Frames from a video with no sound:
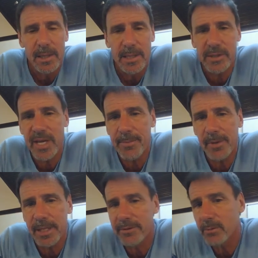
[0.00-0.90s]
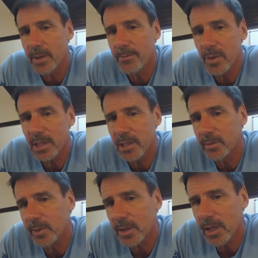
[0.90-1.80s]
The example I gave in my book, and the
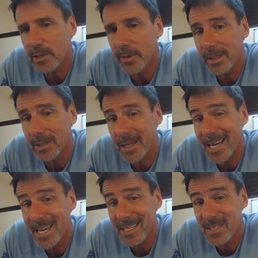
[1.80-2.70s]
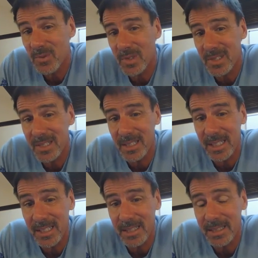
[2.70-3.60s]
one we talked about in class, was
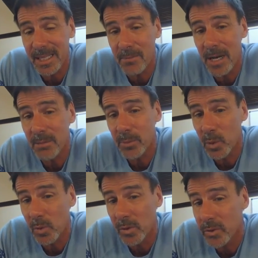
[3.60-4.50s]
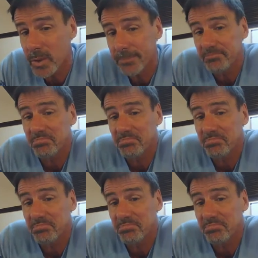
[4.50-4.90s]
the guy buying poodles.